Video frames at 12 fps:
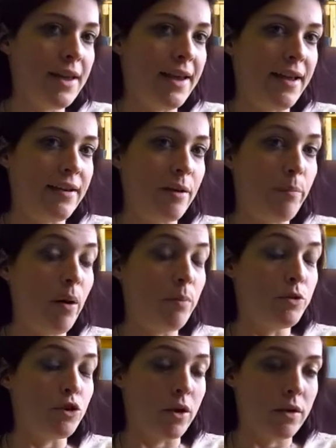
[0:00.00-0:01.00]
and a
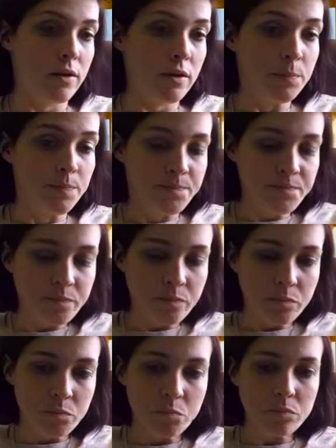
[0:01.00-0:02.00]
pump truck.
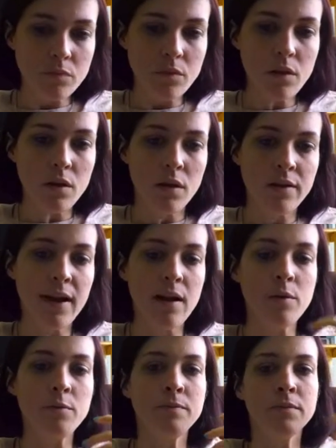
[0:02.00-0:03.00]

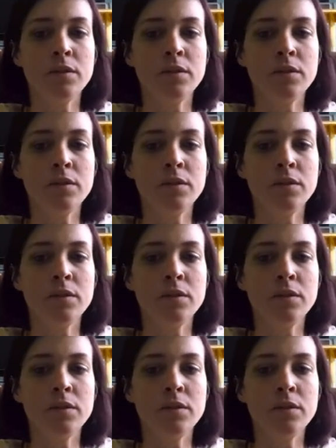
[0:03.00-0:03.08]
Now,